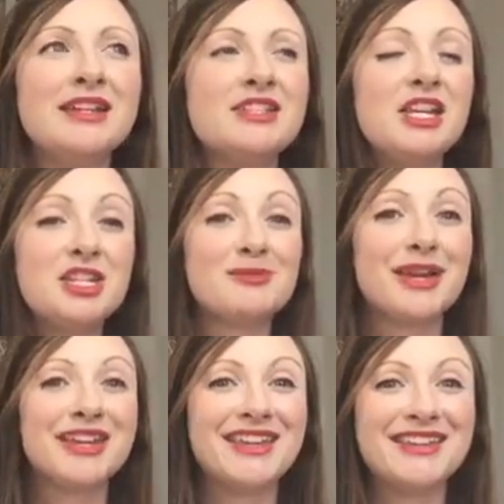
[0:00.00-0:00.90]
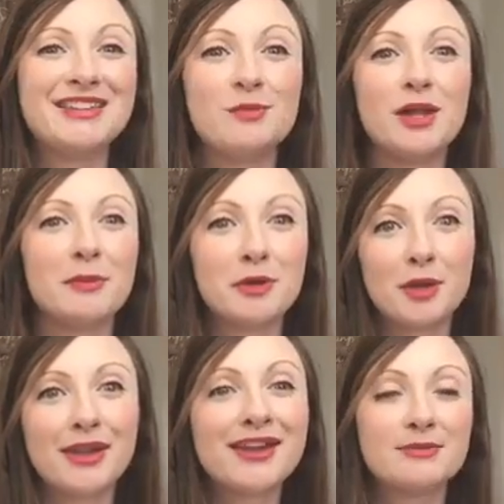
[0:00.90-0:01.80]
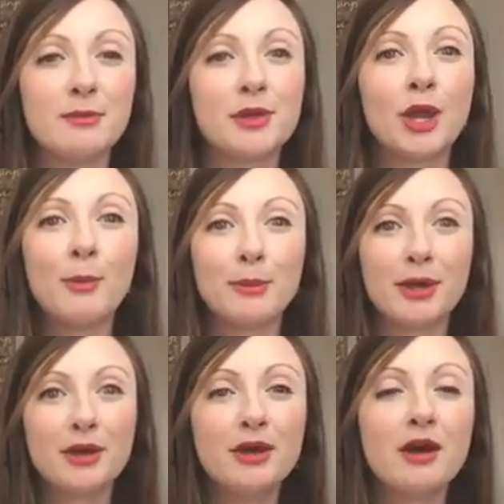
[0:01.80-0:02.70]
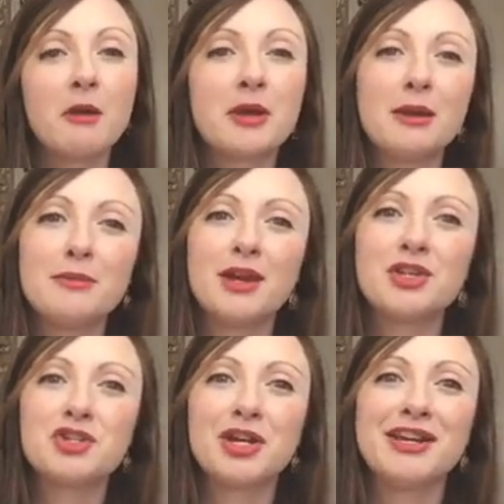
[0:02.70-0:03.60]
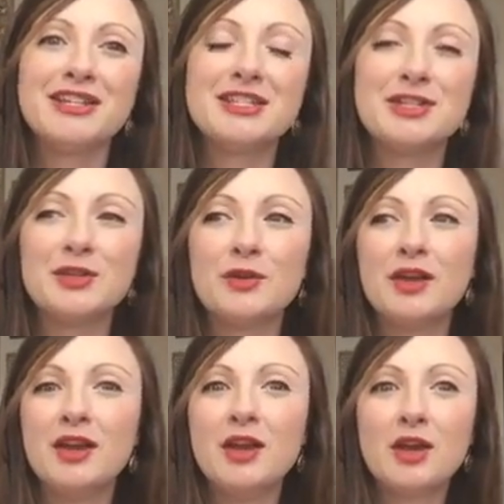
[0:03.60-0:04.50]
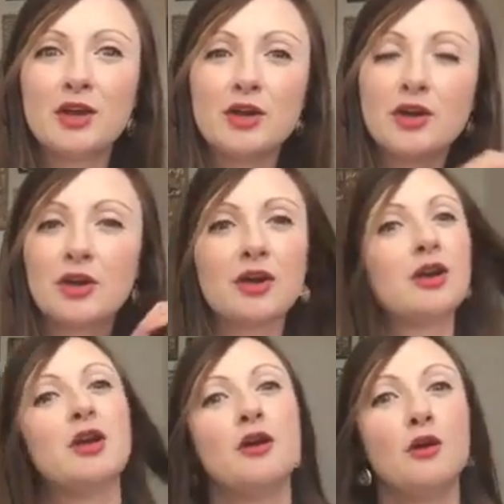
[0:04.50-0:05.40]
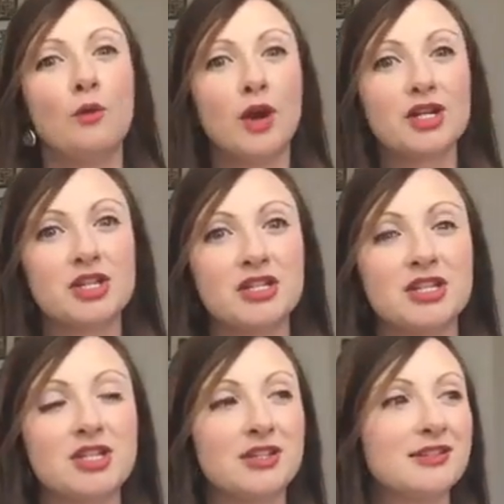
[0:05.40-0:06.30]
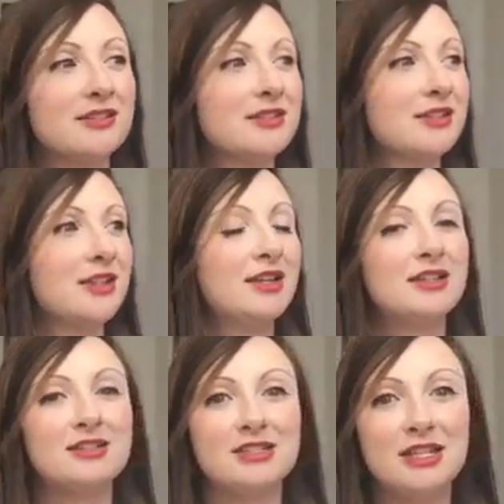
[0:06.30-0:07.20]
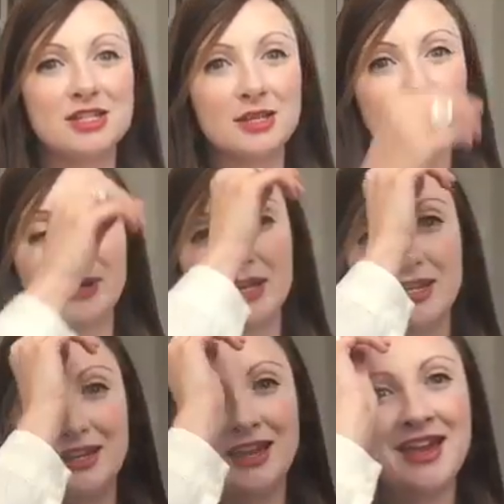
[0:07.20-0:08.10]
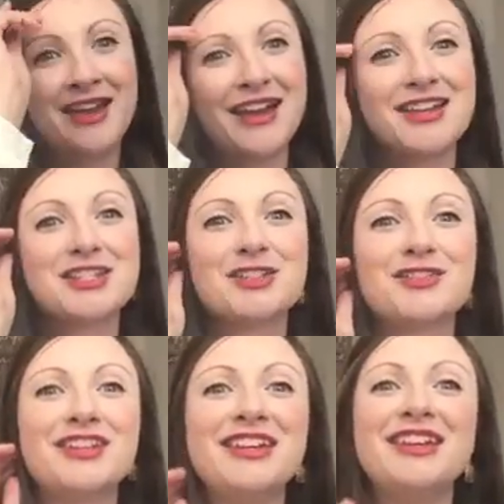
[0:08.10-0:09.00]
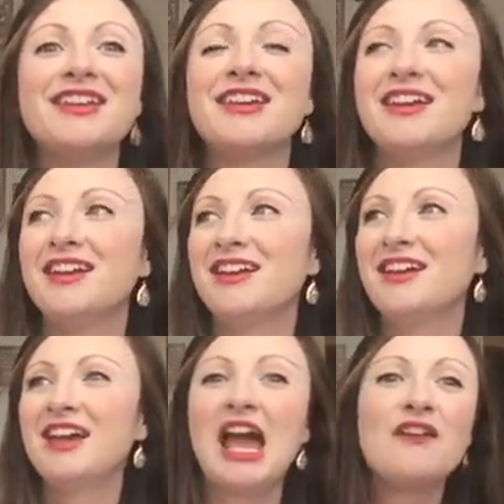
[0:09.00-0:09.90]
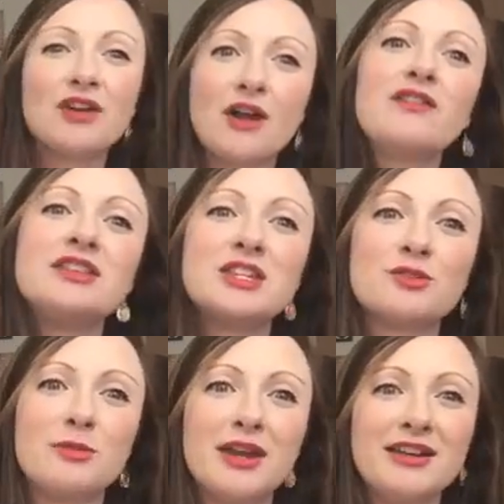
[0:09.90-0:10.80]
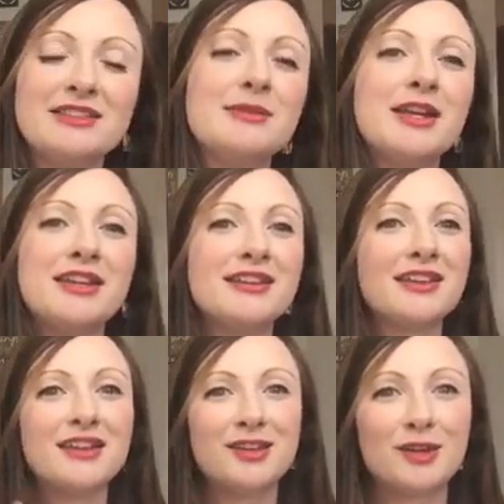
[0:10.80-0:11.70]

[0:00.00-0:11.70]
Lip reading: teaching my kids while I'm cooking, because maybe they're helping me cook, but I'm not trying to cook, wash the dishes, teach somebody to read, have a conversation with my husband,